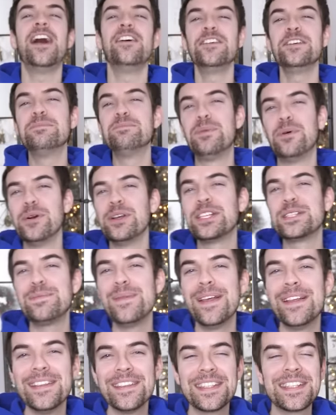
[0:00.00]
I think Boy
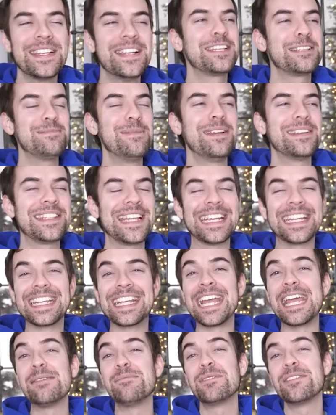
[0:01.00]
Smells smells like
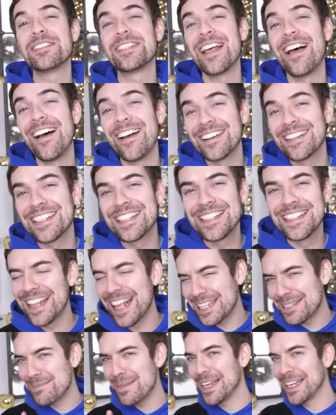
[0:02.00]
Gamer socks.
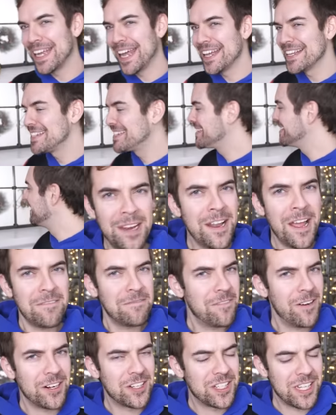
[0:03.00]
That's my guess. And
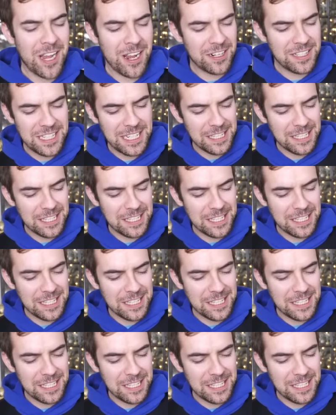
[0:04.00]
not fresh socks